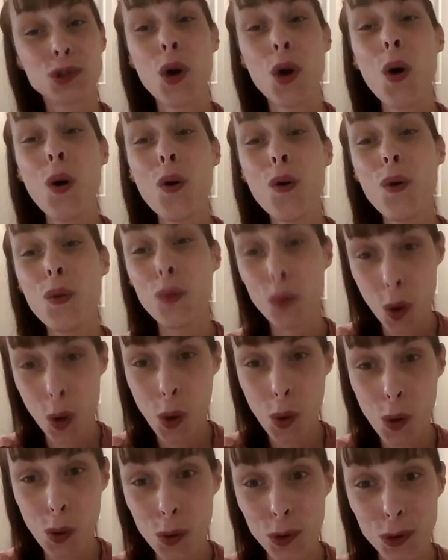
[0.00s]
so
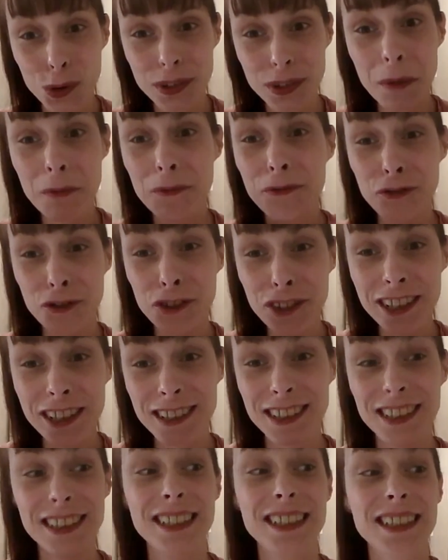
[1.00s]
cold. I'm
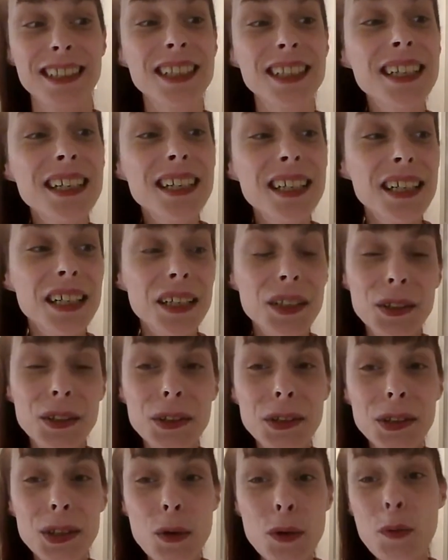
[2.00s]
freezing.
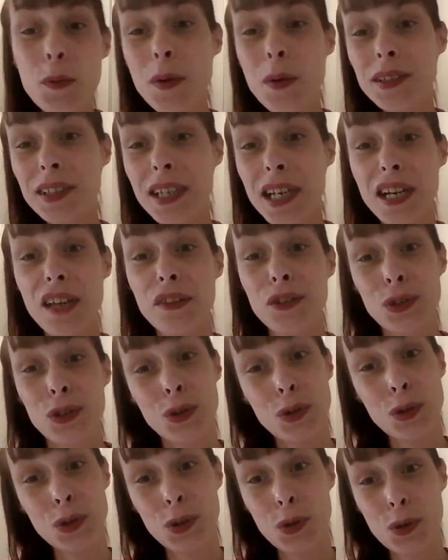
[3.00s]
Uh um, risk another
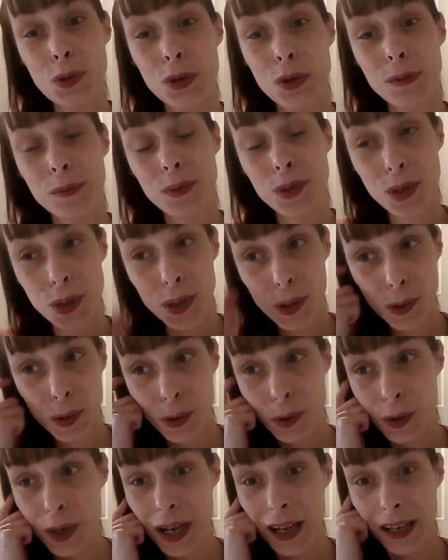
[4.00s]
snowstorm,
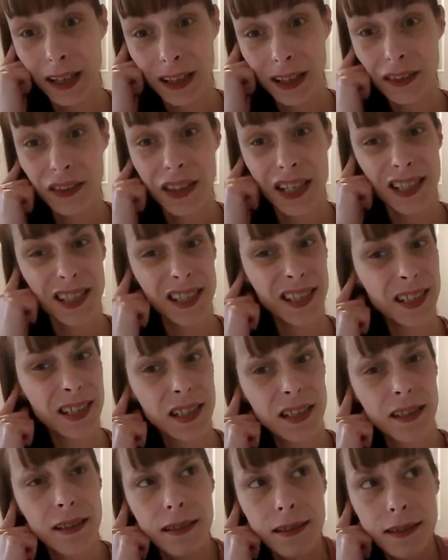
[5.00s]
so
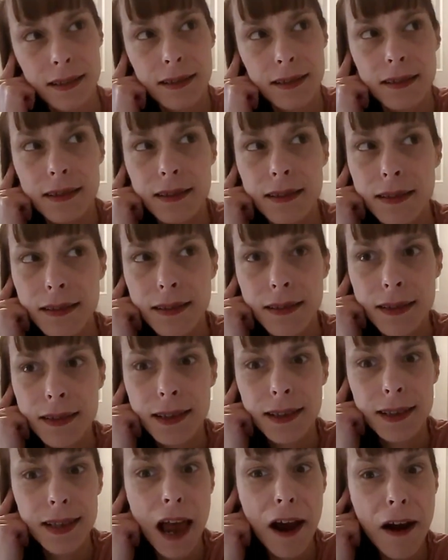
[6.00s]
this
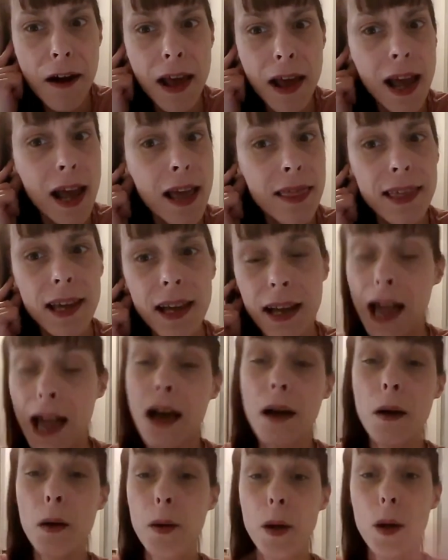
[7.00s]
Saturday I think?
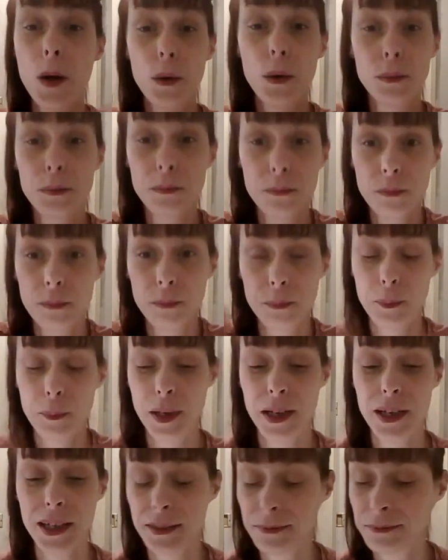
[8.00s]
I don't know.
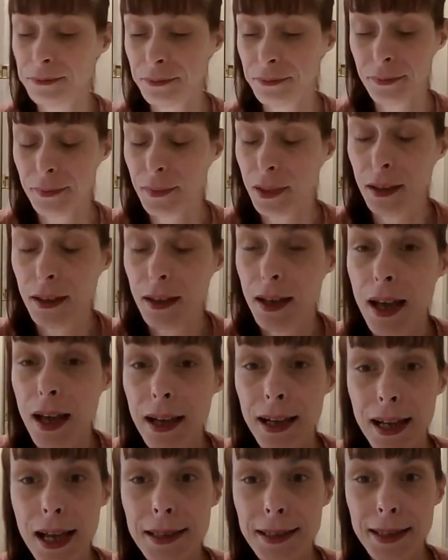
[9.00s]
But
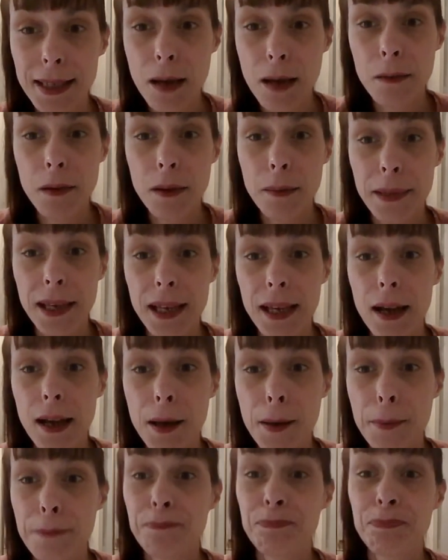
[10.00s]
guess I'm gonna be
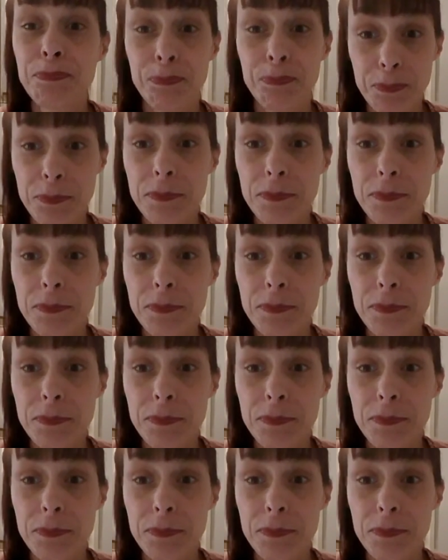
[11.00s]
um